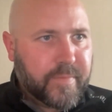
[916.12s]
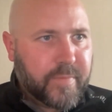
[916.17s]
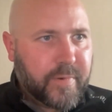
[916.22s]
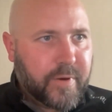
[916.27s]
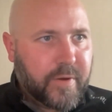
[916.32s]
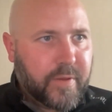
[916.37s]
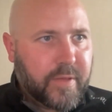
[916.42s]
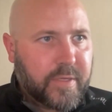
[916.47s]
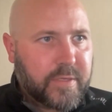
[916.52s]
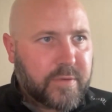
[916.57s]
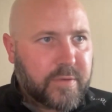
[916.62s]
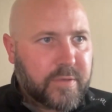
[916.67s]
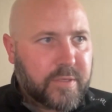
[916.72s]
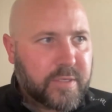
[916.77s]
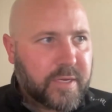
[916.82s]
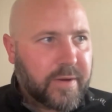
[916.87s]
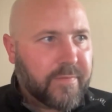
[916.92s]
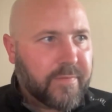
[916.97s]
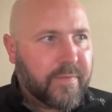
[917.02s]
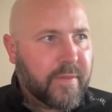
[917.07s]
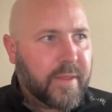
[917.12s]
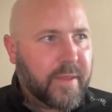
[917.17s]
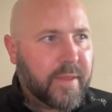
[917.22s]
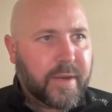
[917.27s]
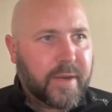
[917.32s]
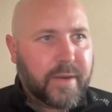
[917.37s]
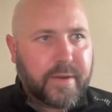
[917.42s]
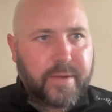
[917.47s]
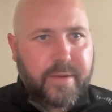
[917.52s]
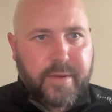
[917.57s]
all that sort of stuff. And
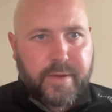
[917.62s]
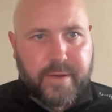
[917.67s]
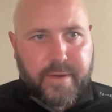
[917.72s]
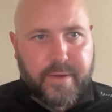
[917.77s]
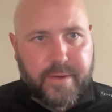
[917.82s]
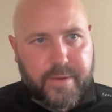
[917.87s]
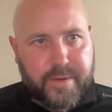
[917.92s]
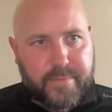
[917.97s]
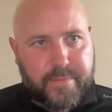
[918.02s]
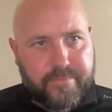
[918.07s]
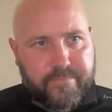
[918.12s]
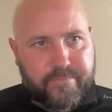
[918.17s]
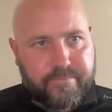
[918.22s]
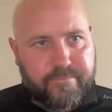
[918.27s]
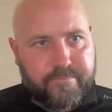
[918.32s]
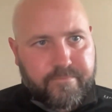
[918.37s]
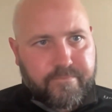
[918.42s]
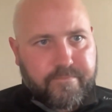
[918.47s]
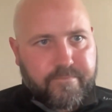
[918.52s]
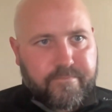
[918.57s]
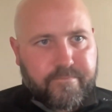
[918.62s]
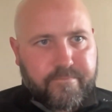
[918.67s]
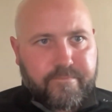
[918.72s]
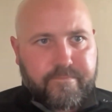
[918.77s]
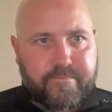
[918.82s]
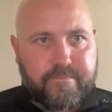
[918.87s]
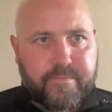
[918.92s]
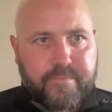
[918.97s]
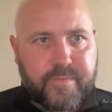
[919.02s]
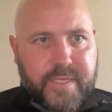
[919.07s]
then
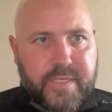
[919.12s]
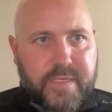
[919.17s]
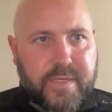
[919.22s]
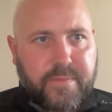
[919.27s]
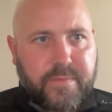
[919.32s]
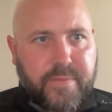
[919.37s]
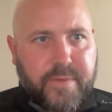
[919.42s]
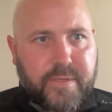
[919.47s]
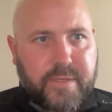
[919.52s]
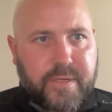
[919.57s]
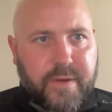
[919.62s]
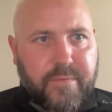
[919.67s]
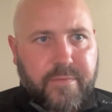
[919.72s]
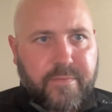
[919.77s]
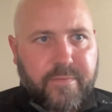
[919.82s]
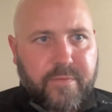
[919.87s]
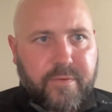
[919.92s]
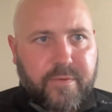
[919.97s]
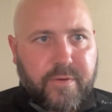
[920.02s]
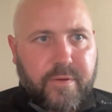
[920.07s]
the simple stuff,